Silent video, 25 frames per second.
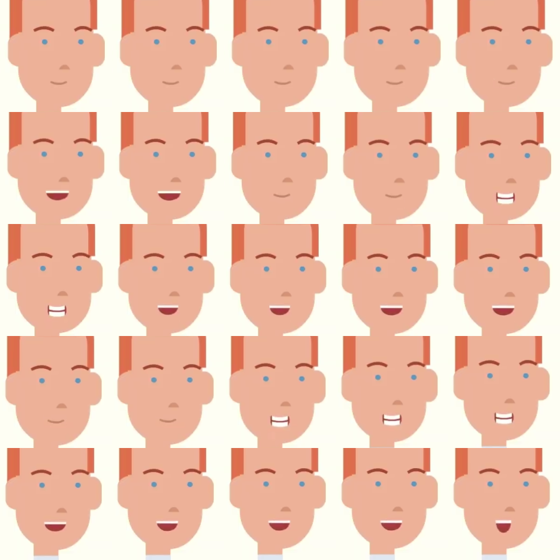It's very
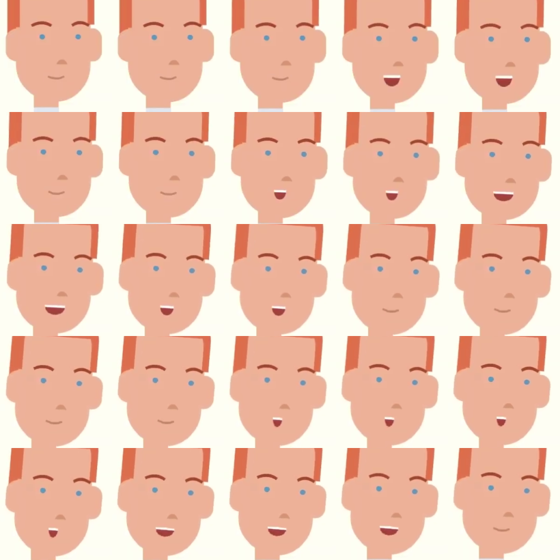similar to performing a
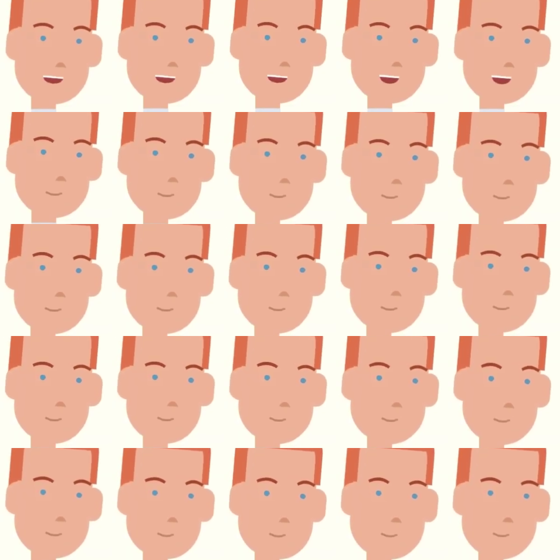title search
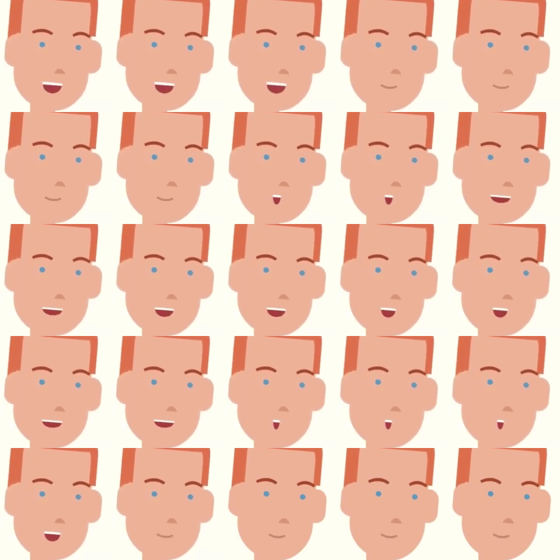if, for
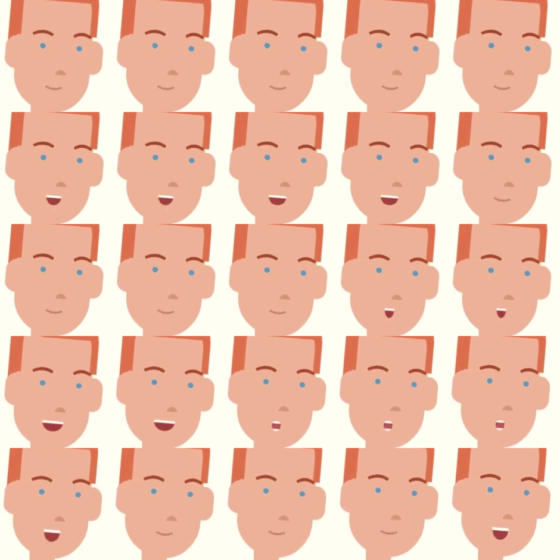example, you were
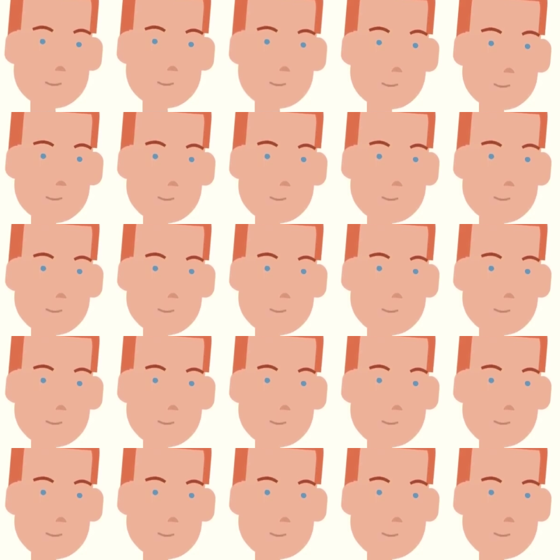selling your home.